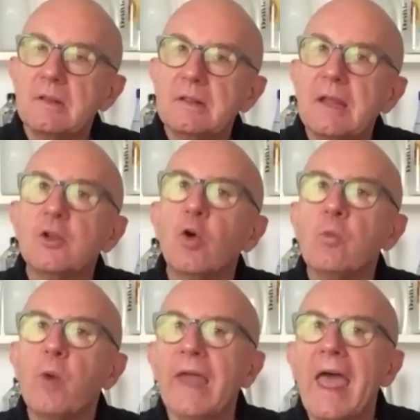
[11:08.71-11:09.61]
They don't
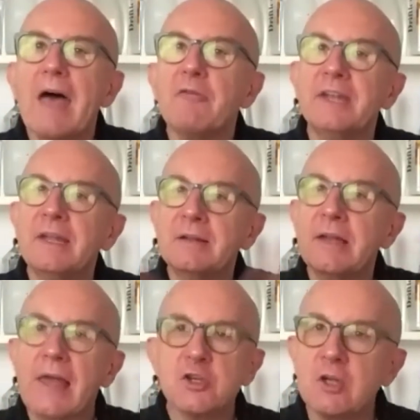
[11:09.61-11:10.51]
want to have an
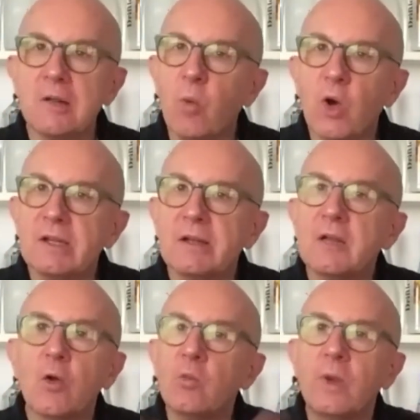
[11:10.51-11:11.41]
international water. They
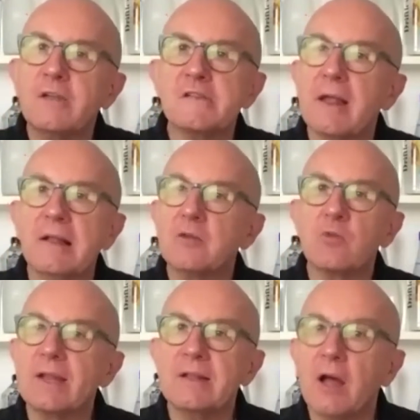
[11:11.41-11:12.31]
don't want to sell it
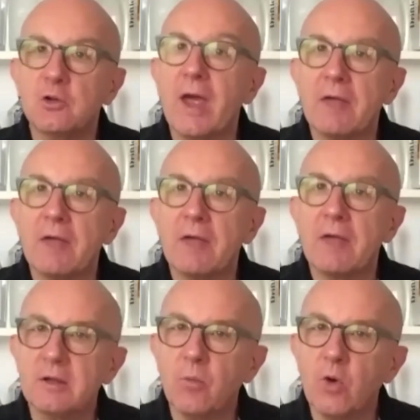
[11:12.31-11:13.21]
right now to everyone in
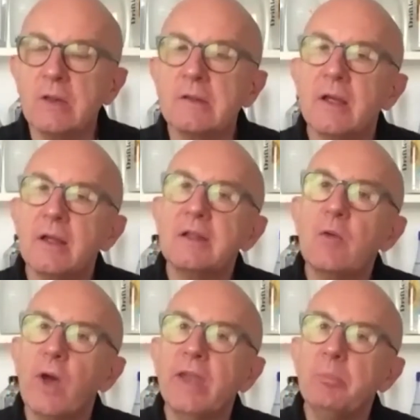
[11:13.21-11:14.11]
the world. They
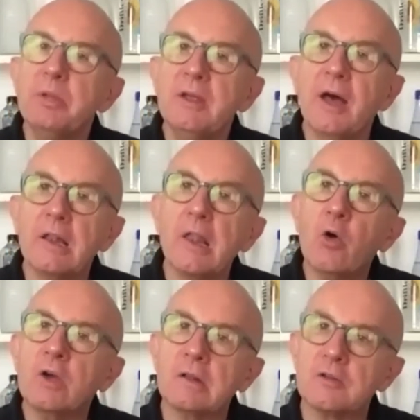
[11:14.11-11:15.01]
want to be a
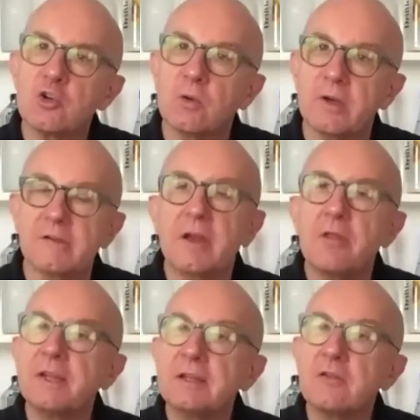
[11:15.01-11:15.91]
local choice. And I
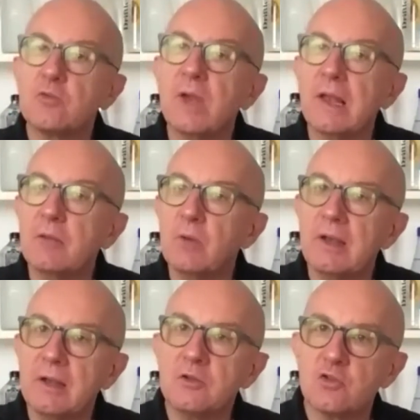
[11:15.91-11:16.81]
think that's really,
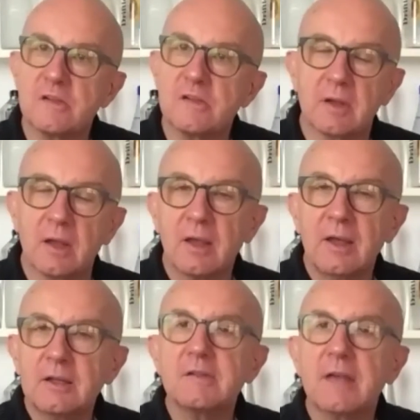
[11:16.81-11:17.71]
really interesting.
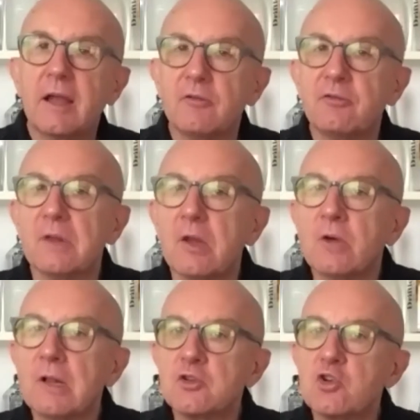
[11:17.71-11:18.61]
This kind of
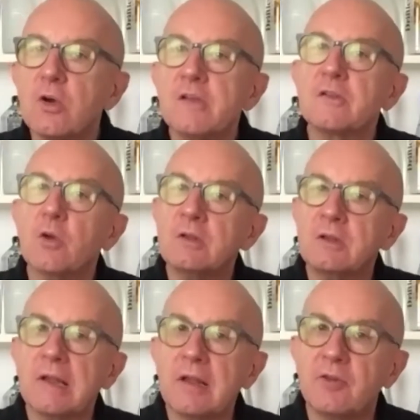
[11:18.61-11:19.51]
local choice, don't
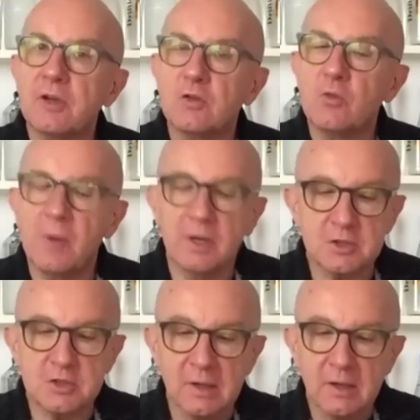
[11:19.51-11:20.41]
deliver it too much.
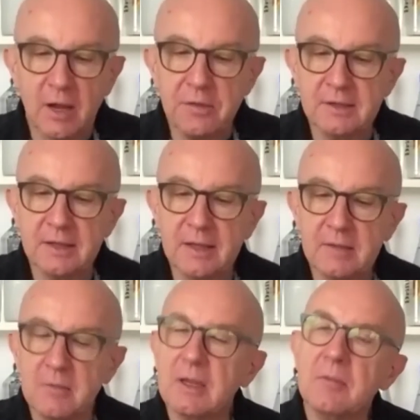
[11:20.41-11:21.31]
I think that
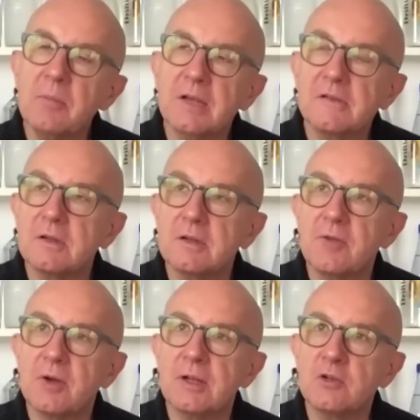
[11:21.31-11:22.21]
makes it
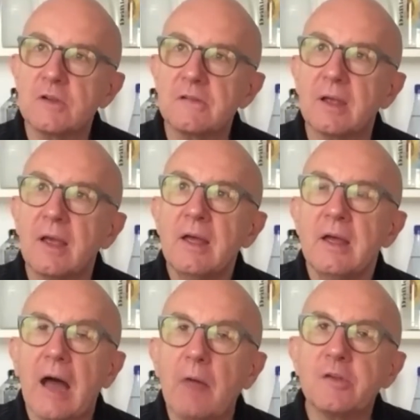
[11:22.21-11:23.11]
very interesting.
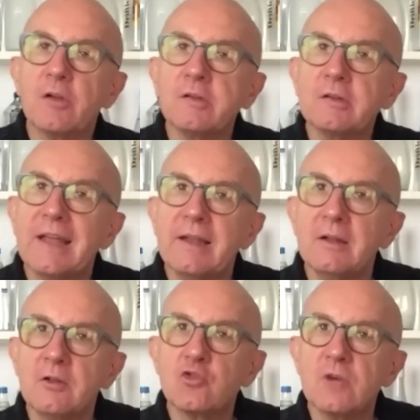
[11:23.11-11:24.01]
I was also then
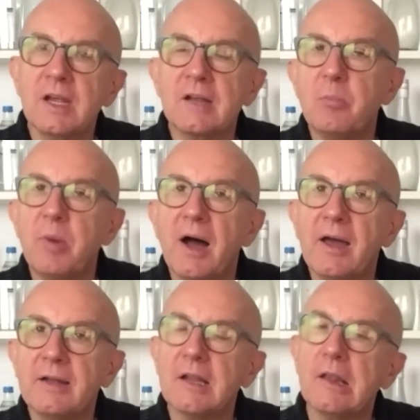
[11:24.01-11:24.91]
intrigued
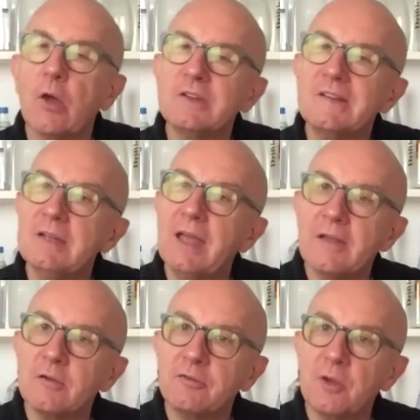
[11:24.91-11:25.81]
by the low
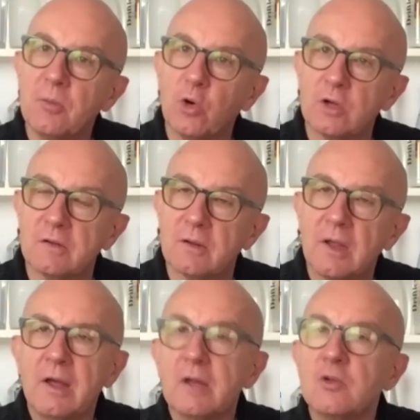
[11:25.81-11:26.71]
TDS of your water.
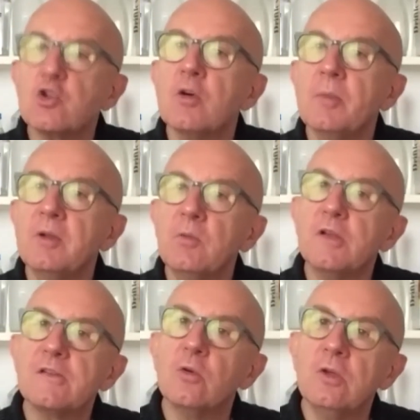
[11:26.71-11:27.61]
In Germany, we're
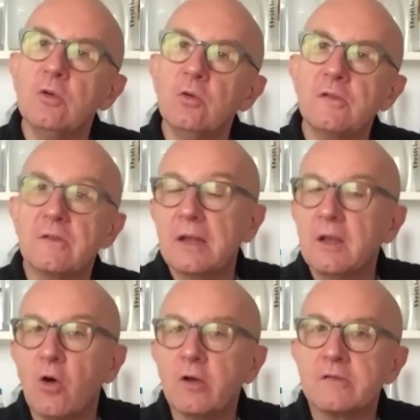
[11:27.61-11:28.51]
so used, and in
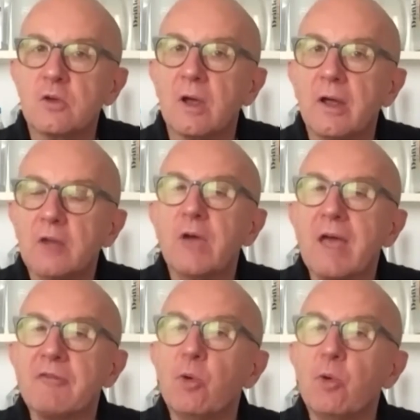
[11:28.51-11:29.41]
Austria, to
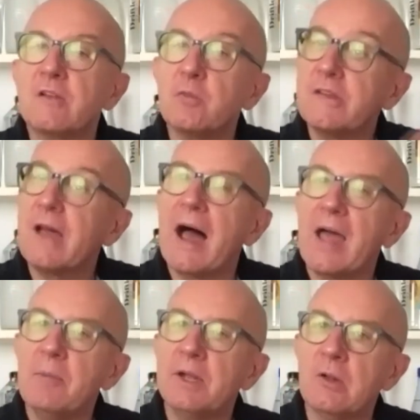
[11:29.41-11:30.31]
have waters with a high
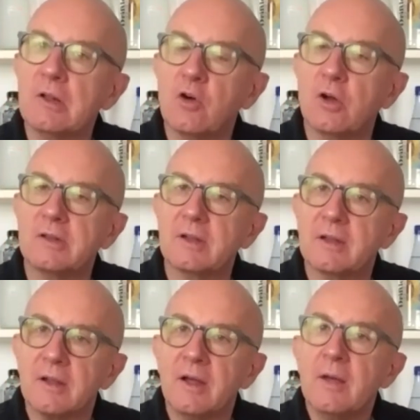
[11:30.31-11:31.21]
mineral content.
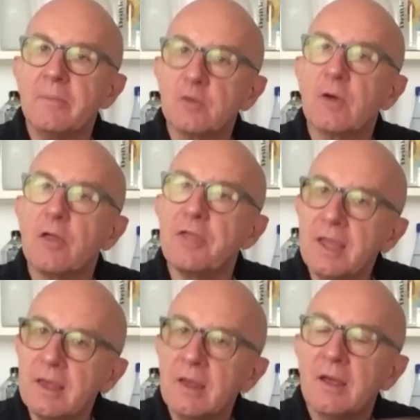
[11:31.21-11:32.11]
So I
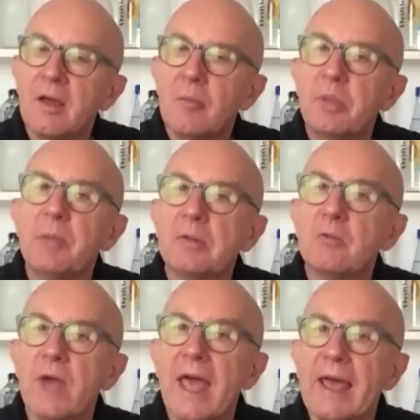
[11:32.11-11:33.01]
think people
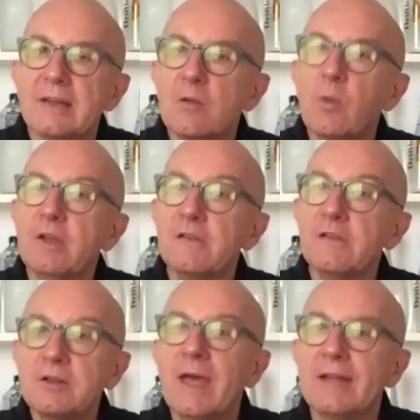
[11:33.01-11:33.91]
reacting, when you
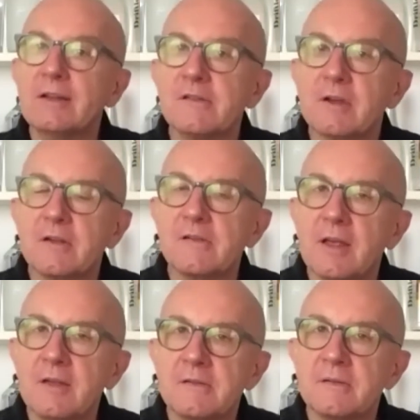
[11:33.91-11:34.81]
said you had this
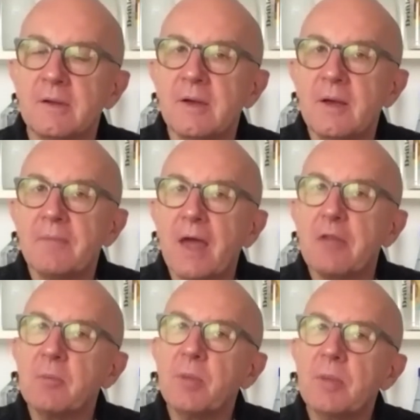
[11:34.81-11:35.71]
success, I
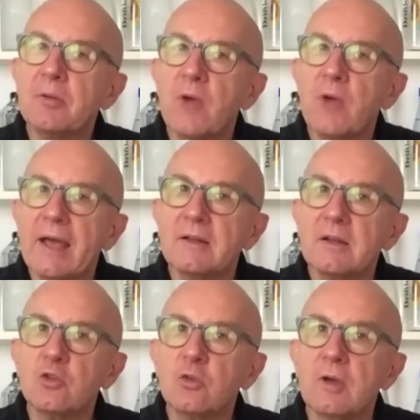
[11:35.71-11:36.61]
think people
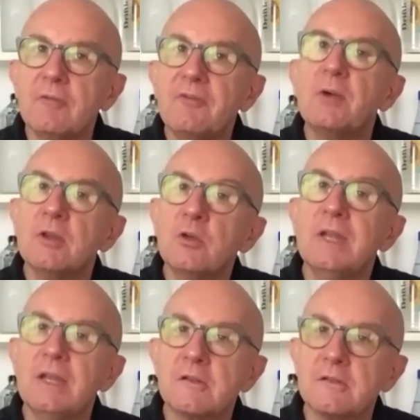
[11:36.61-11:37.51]
reacting to your very
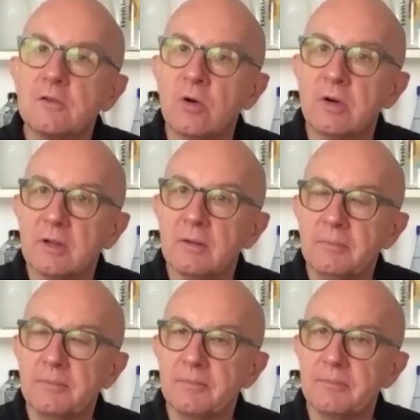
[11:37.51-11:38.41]
unique story
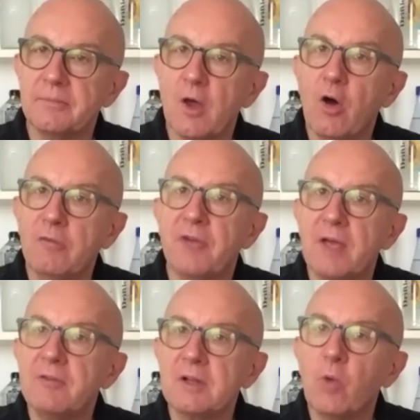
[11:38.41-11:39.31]
of
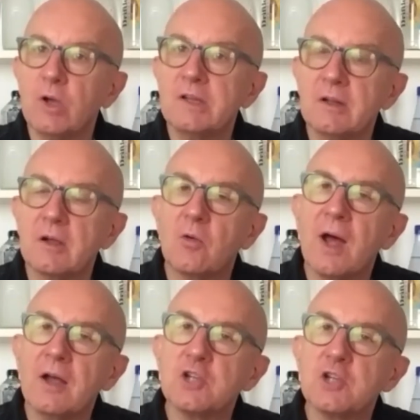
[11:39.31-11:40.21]
having the water in the
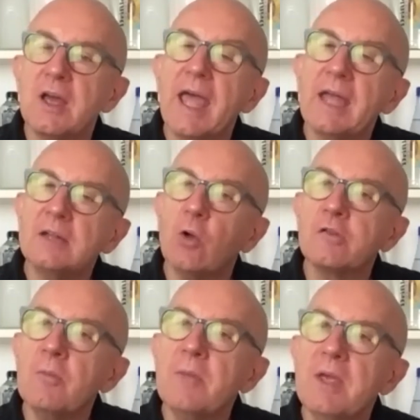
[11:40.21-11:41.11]
garage, and
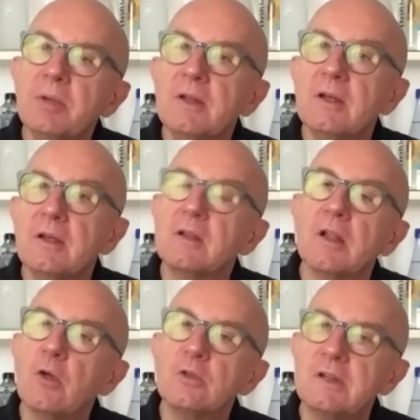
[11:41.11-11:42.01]
also maybe the
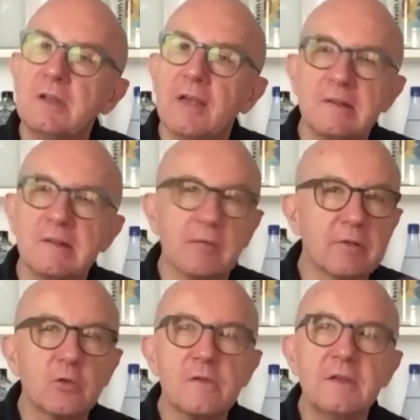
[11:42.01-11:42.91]
low TDS level.
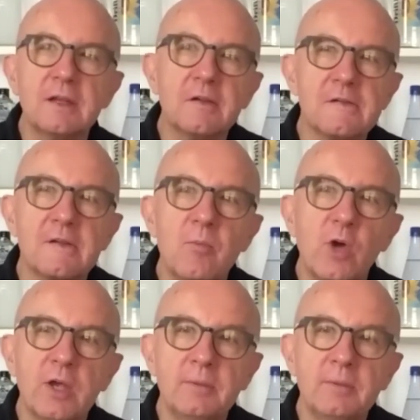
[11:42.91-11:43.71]
Do you see it the same way?